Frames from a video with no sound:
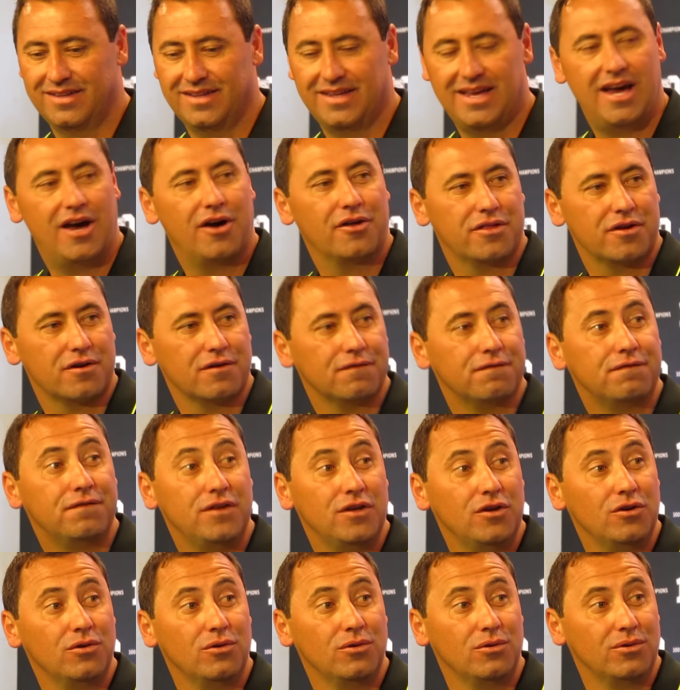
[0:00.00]
how they're
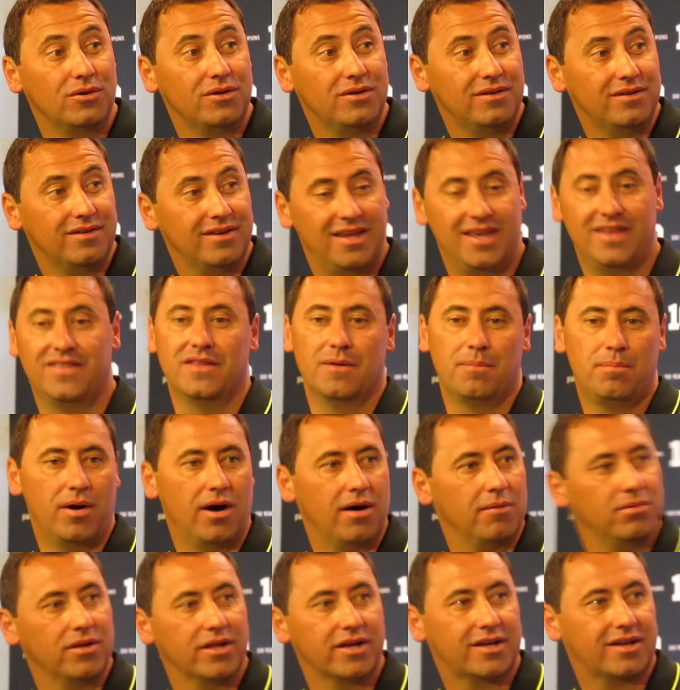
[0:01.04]
viewed in the
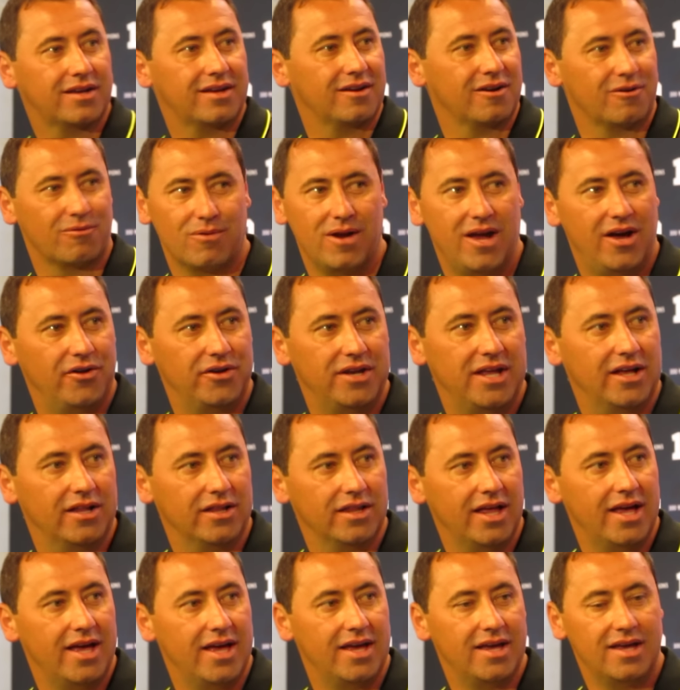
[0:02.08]
public around
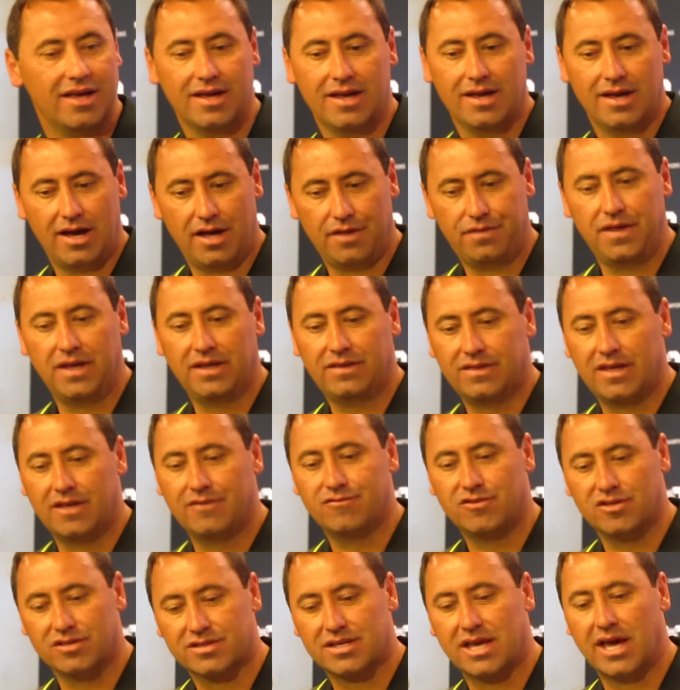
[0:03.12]
LA. I think
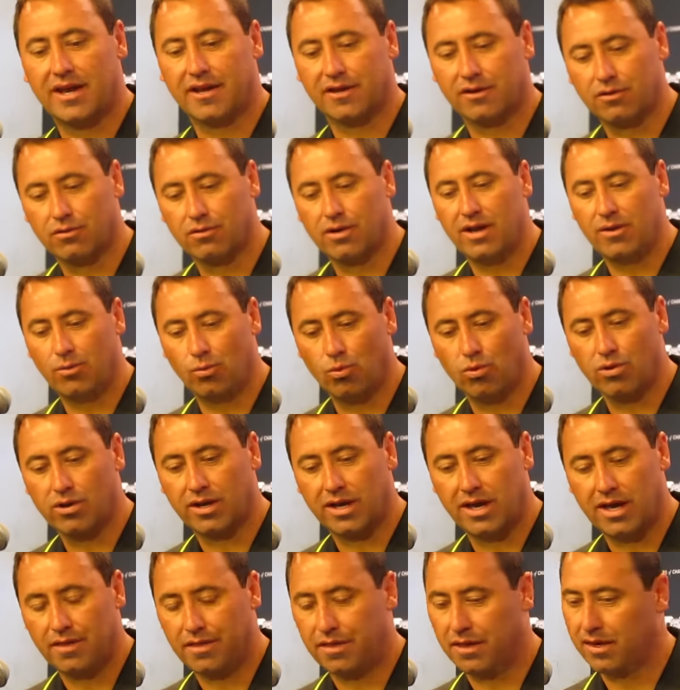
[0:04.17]
they've just got a great
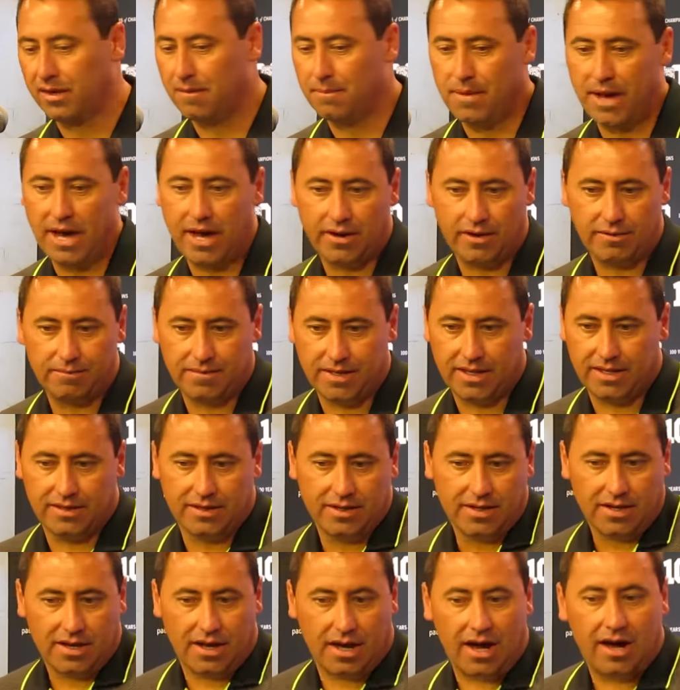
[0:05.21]
work ethic about them
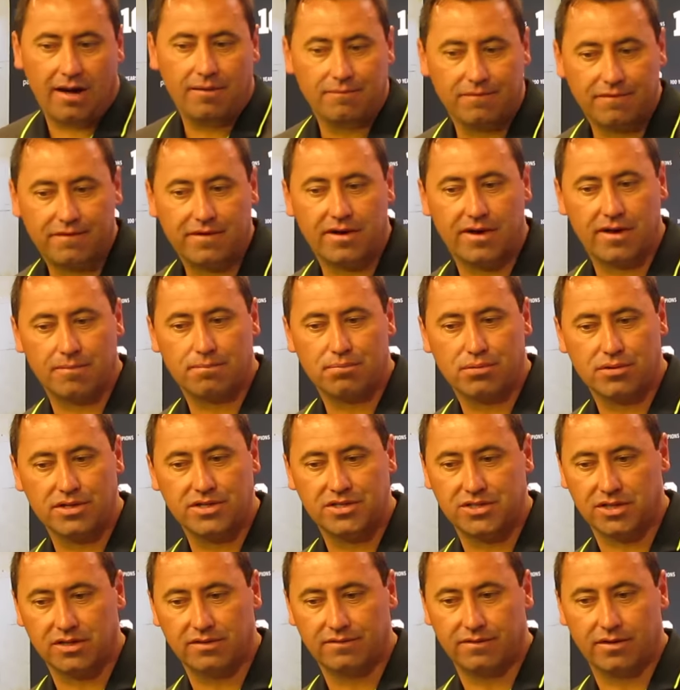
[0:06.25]
that I'm very
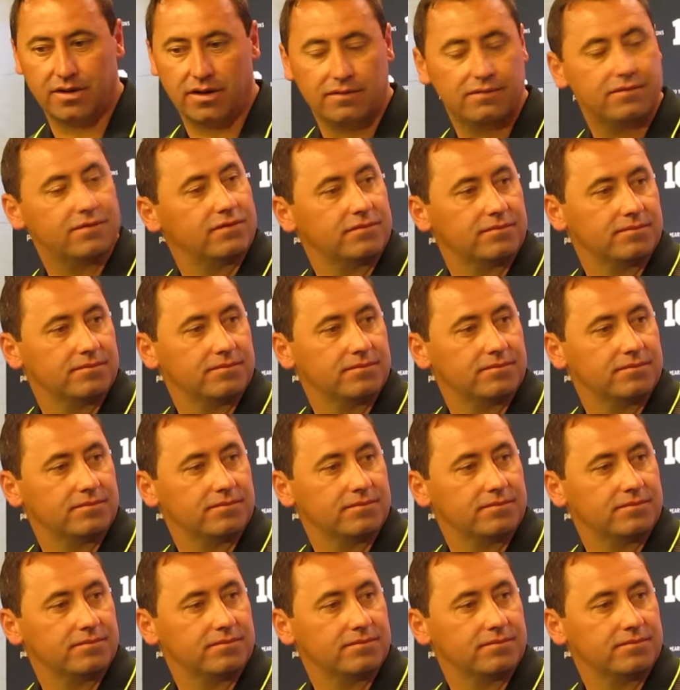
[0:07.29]
appreciative of.